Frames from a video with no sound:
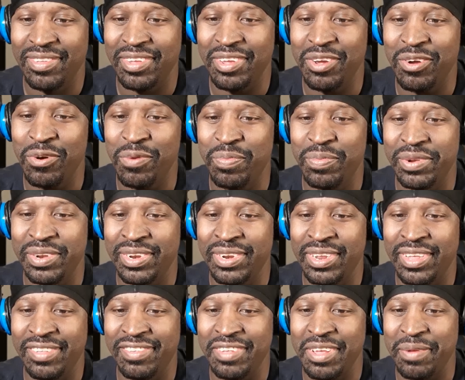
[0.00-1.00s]
Opening
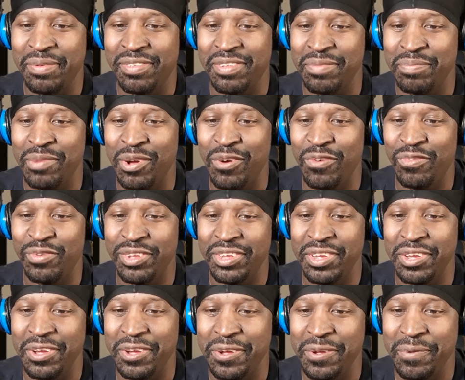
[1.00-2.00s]
this up some more for
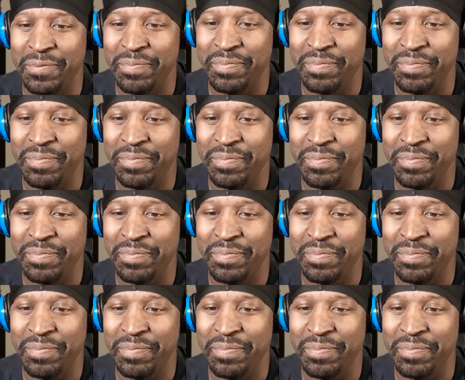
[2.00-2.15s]
y'all.